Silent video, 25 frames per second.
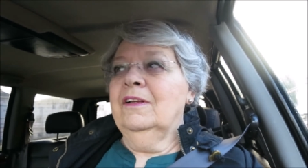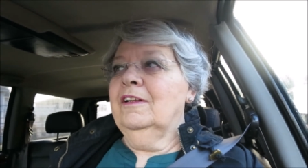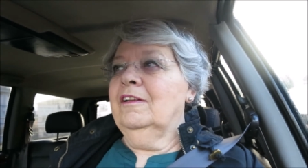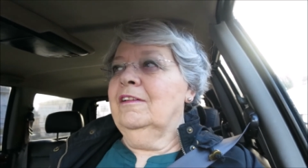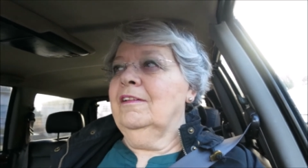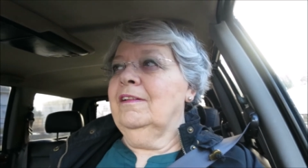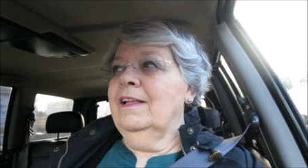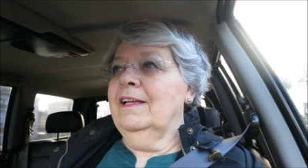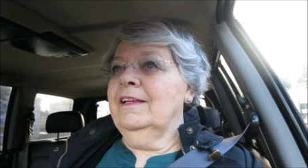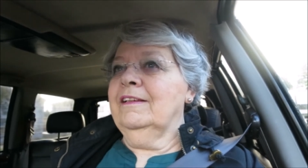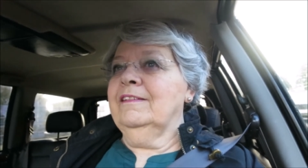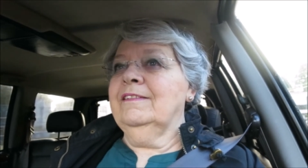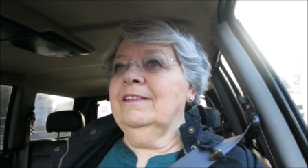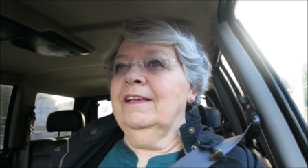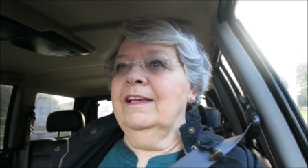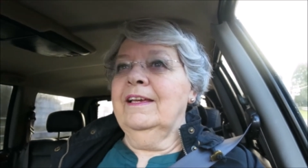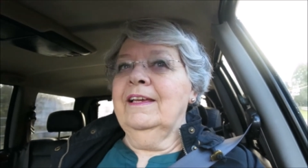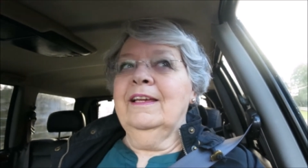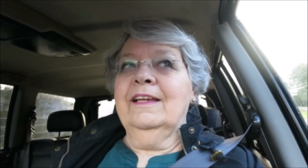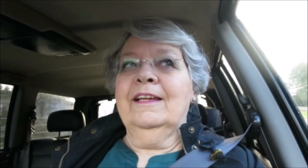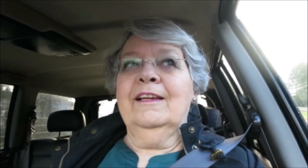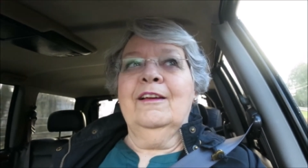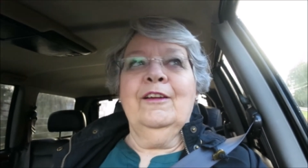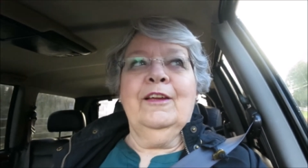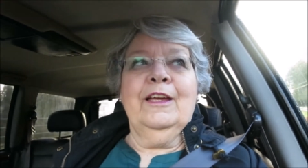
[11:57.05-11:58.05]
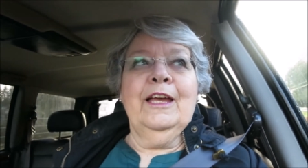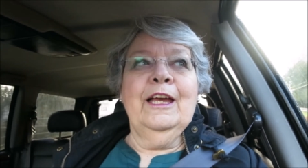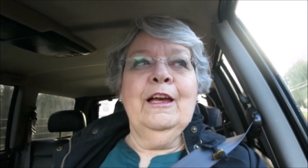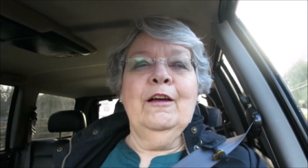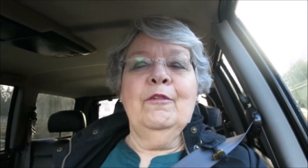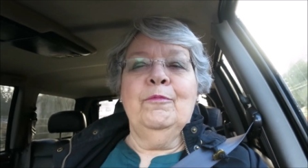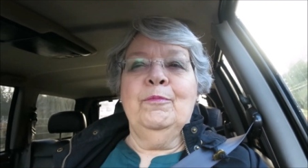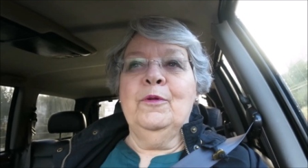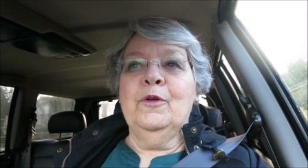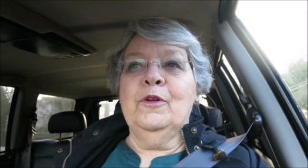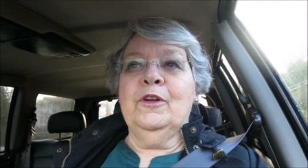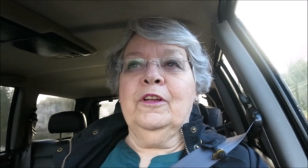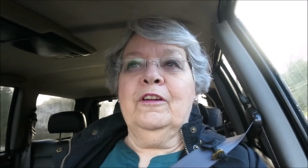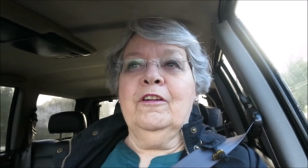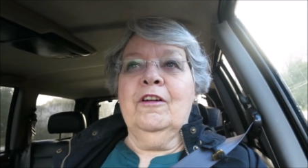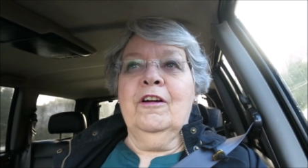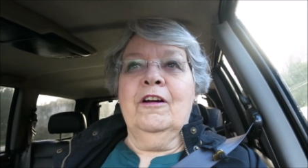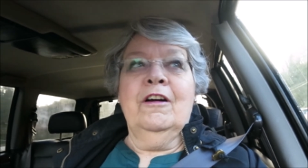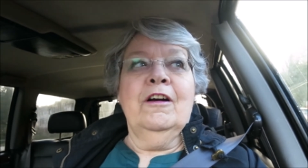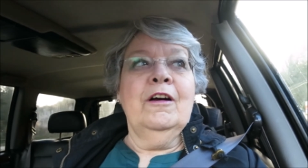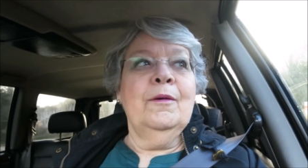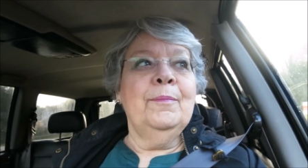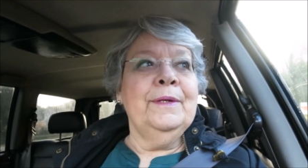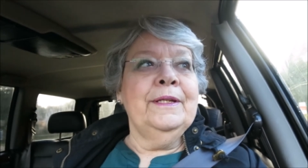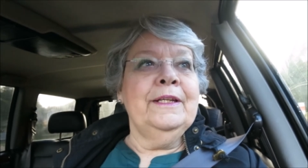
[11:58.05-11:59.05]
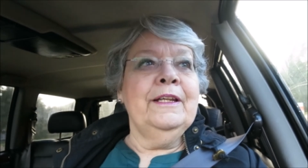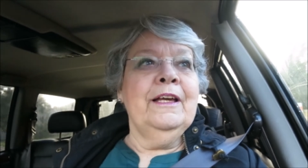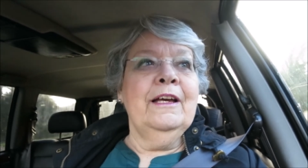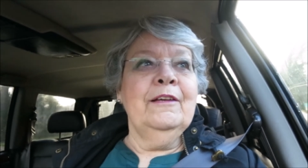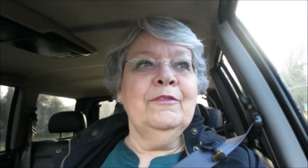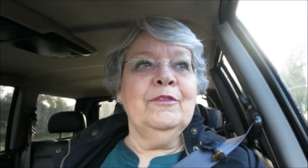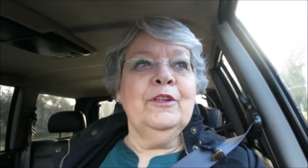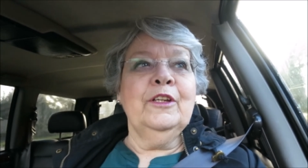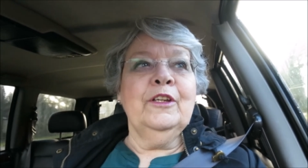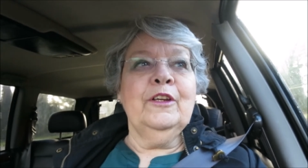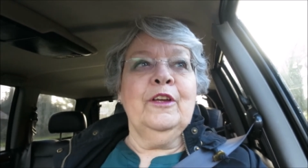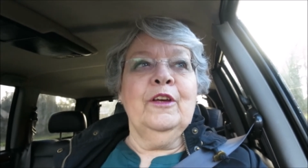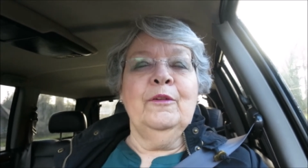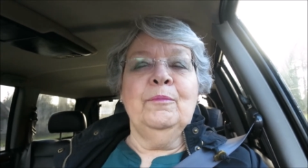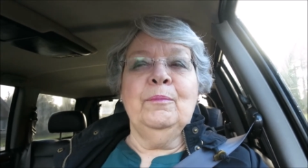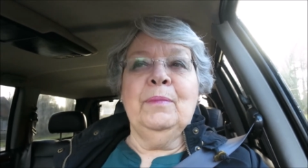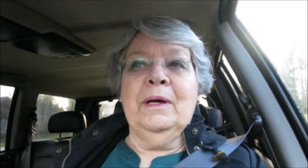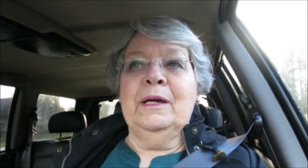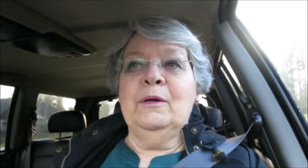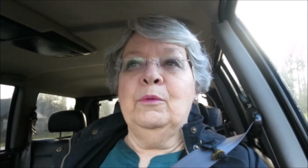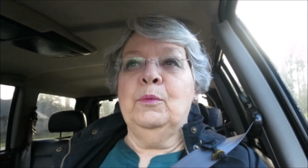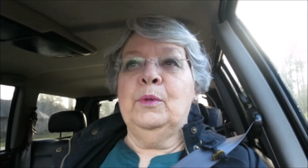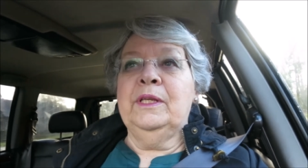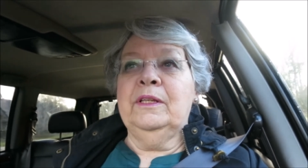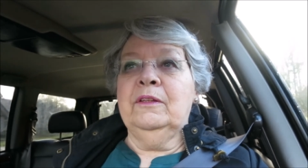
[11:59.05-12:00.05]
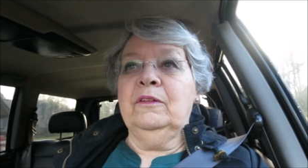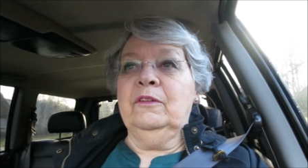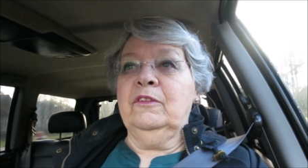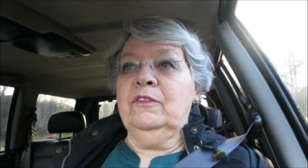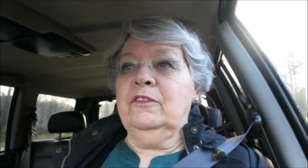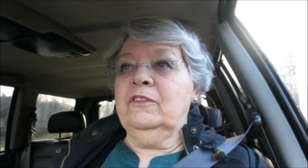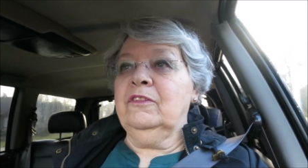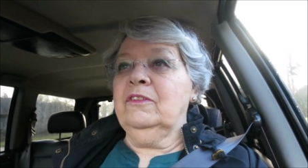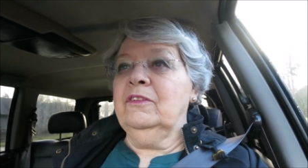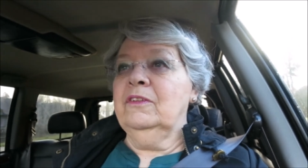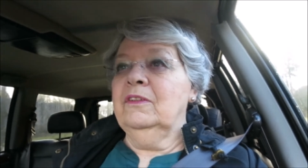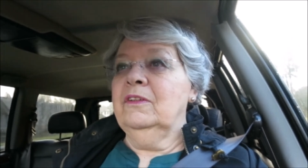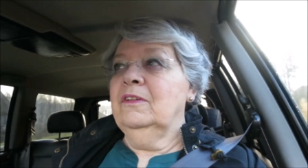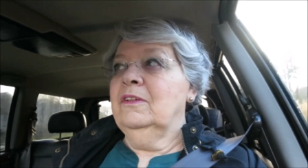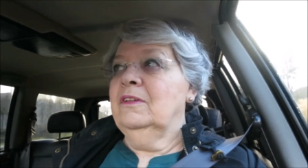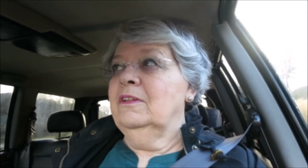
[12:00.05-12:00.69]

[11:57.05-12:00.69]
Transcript: it's like saying, okay, I've bought a car, but now I've got to go and buy wheels